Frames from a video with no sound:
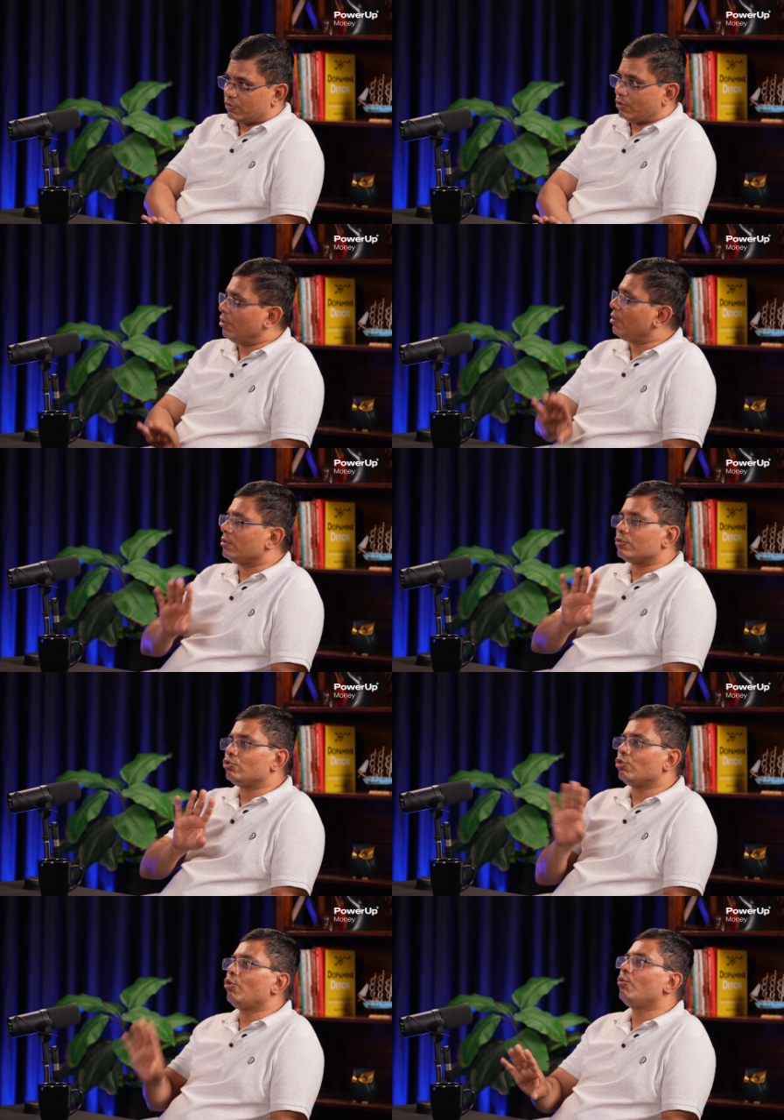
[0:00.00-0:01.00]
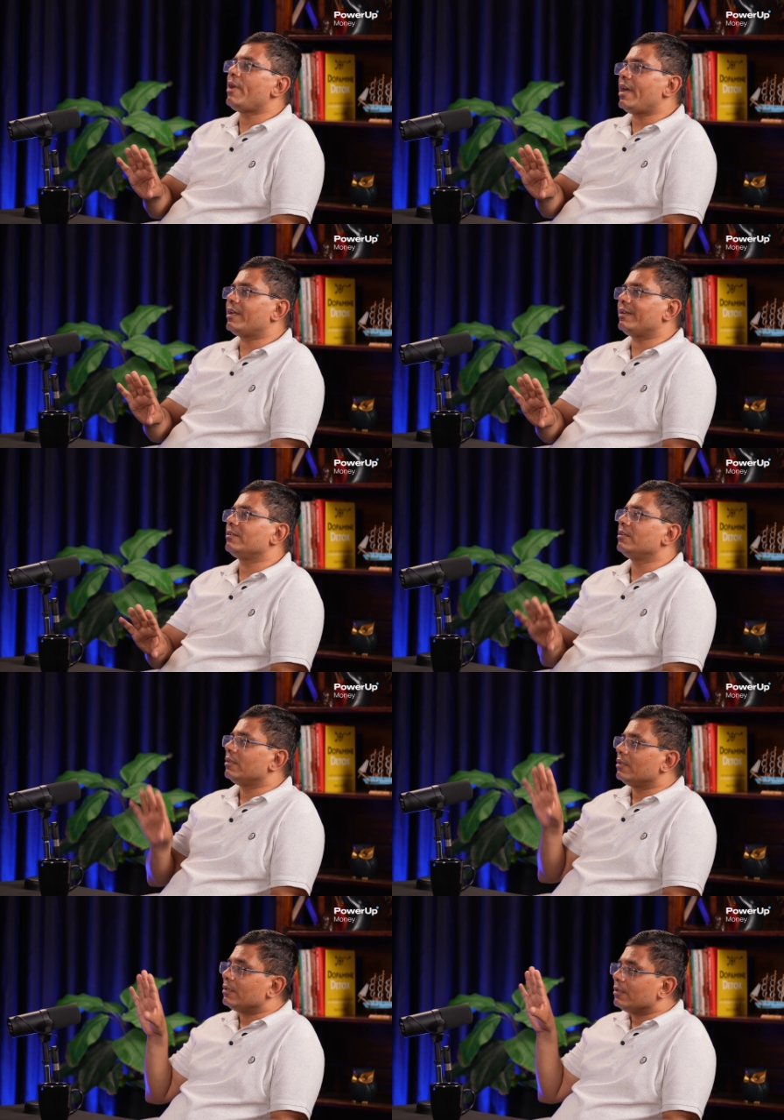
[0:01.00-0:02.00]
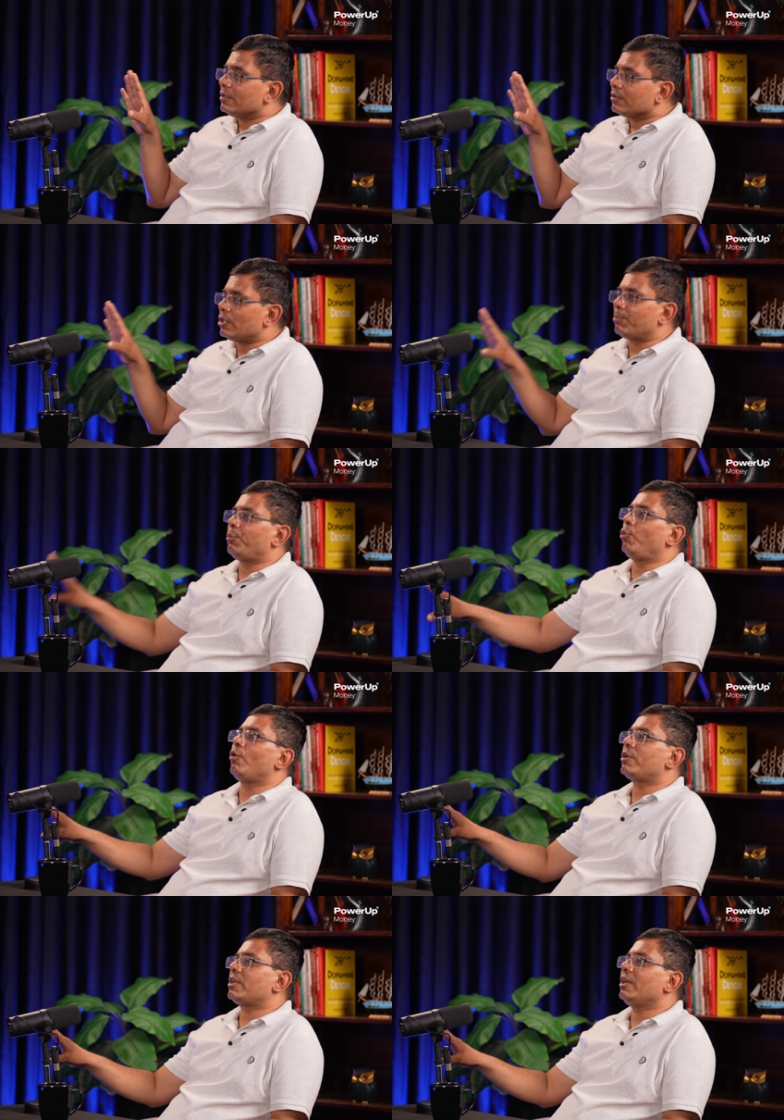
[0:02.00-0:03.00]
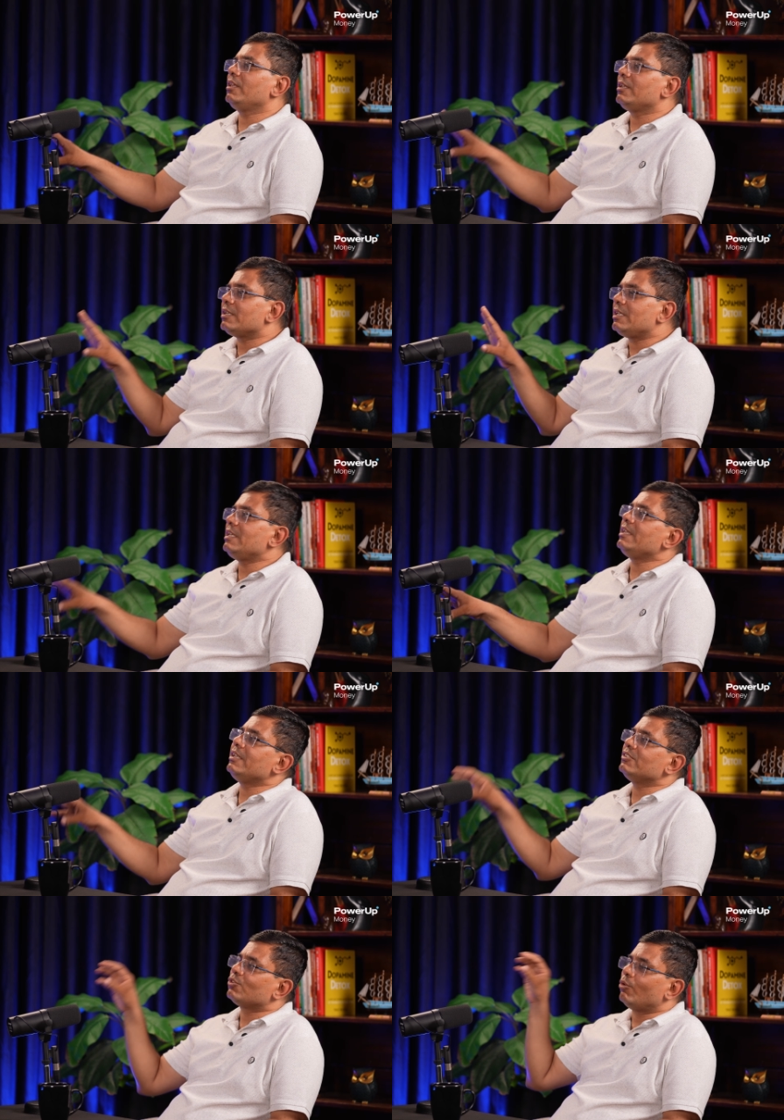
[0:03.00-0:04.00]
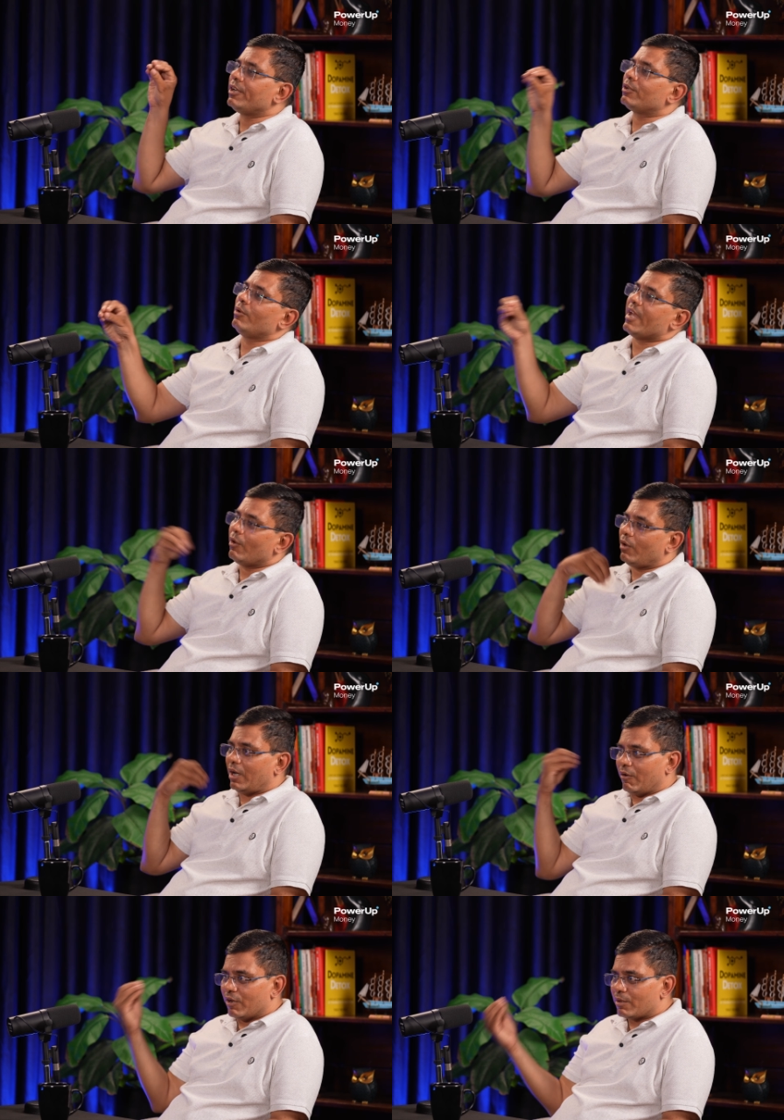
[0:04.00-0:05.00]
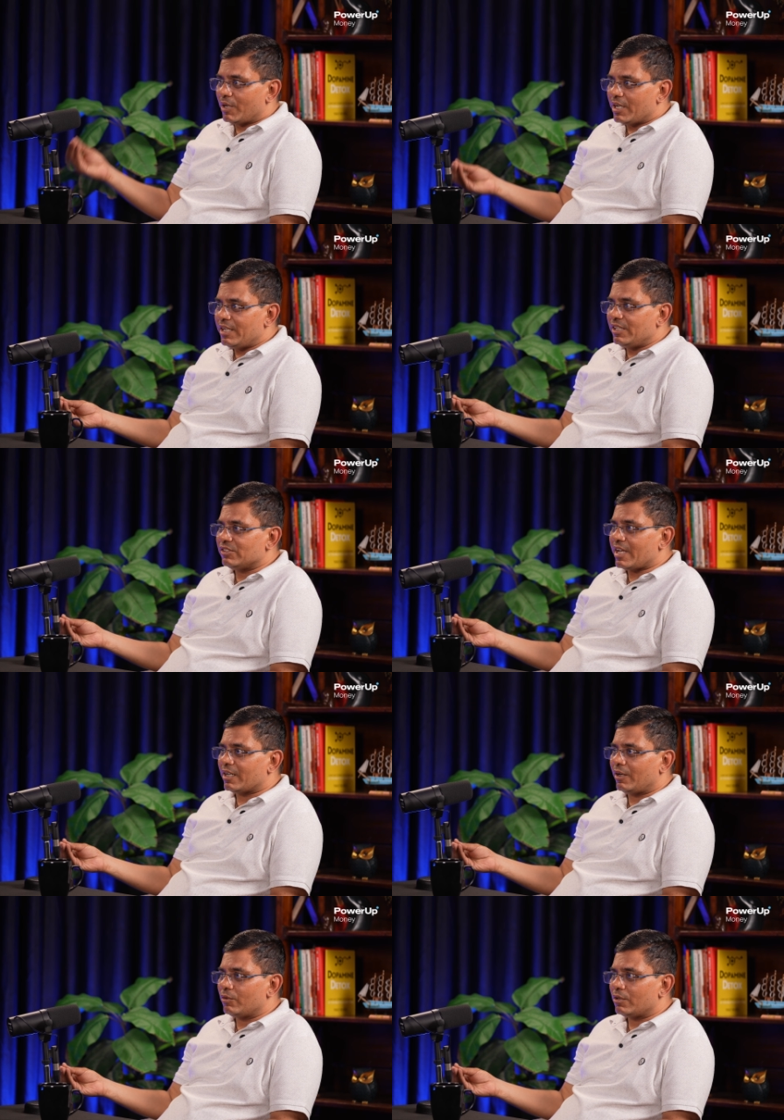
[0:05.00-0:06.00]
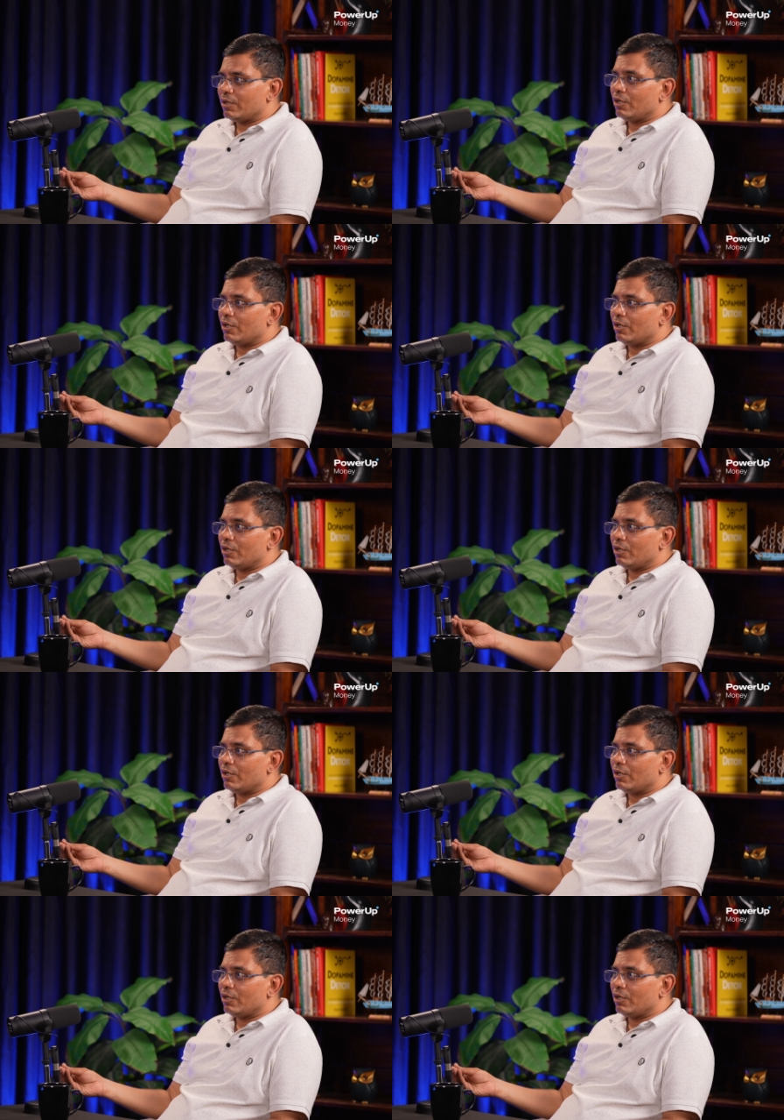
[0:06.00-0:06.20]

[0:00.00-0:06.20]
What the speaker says: So nowhere the portal is going to have our money in his account.